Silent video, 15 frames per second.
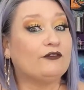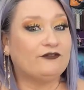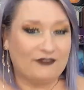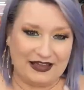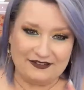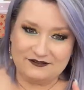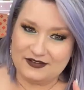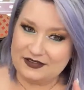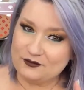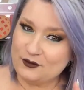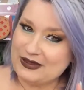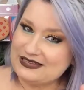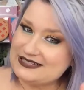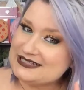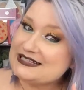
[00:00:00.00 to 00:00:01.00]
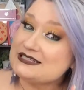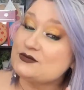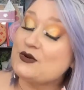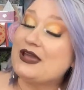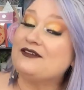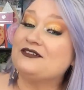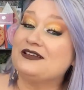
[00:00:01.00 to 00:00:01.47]
five giveaways, six
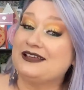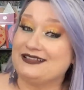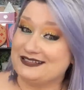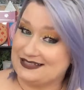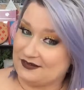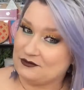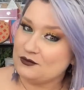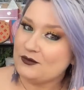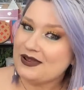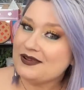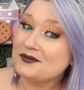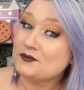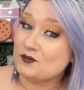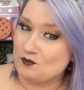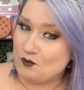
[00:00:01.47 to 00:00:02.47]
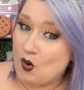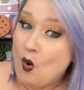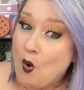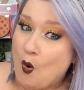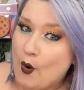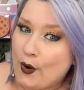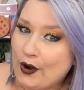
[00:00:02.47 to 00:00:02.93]
giveaways, seven giveaways,
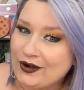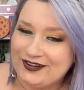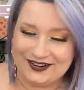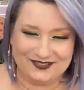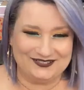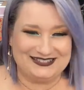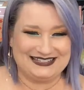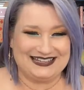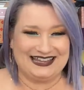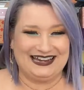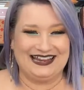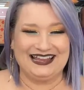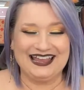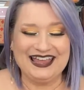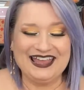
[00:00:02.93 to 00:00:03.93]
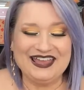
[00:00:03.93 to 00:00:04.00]
more. I'm just kidding.